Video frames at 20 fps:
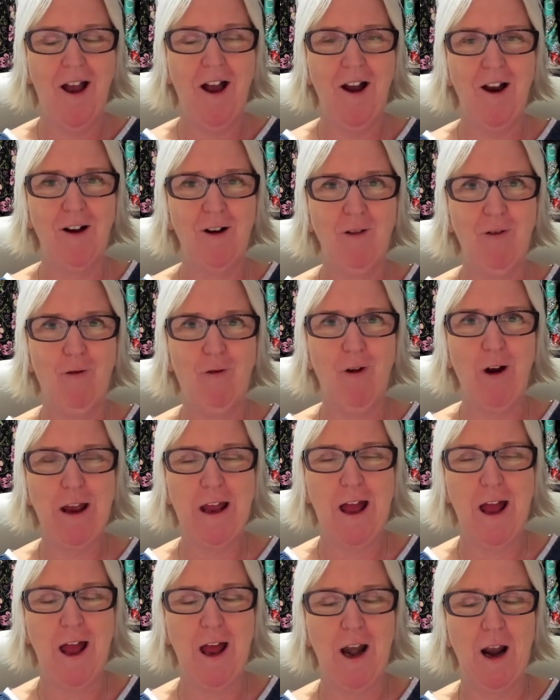hang
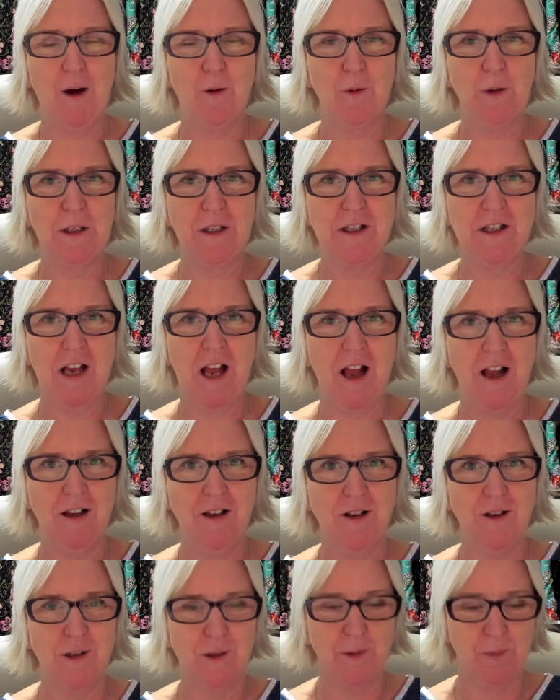fire and I will
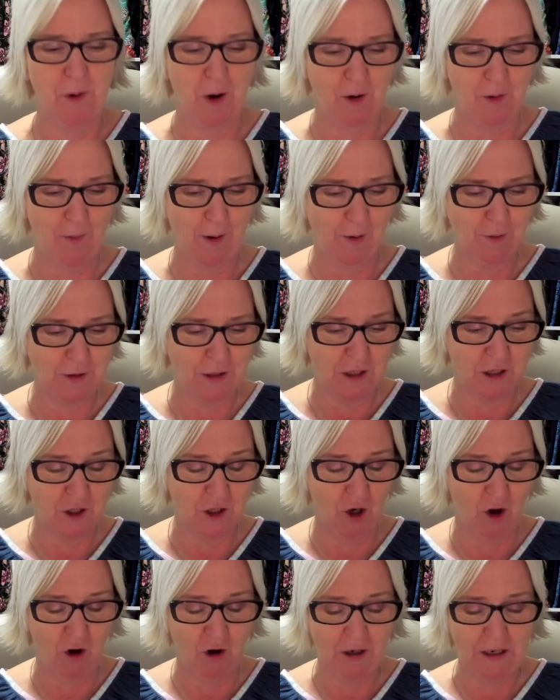tell you some more about it
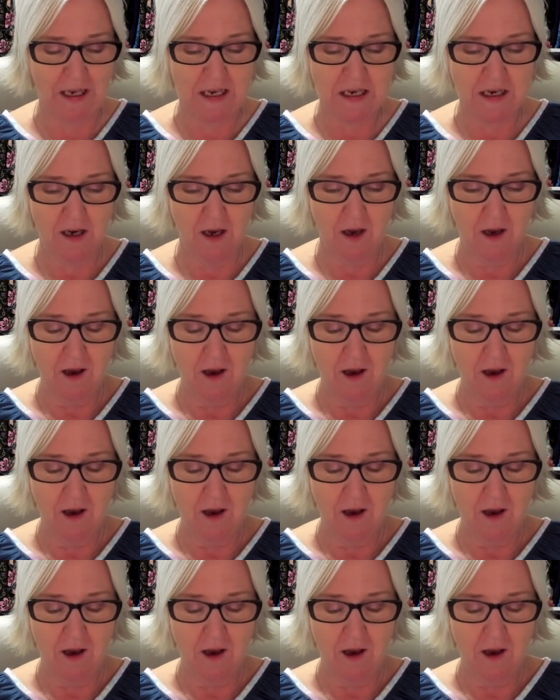shortly.